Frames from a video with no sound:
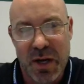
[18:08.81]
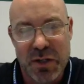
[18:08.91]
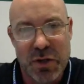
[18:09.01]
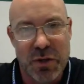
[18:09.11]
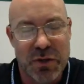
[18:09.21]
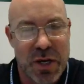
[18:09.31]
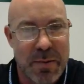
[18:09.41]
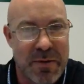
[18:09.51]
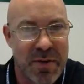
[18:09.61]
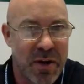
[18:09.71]
So there's going
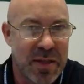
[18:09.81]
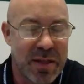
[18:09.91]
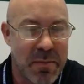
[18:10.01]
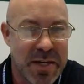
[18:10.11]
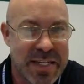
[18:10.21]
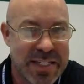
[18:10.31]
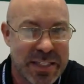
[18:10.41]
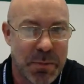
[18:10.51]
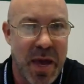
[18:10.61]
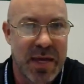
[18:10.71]
to be very limited
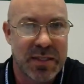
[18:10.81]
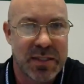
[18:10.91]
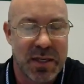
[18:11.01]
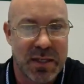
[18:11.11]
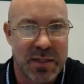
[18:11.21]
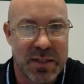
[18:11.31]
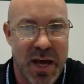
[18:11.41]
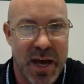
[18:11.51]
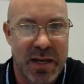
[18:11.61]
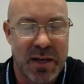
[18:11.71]
space
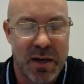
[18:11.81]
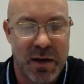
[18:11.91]
inside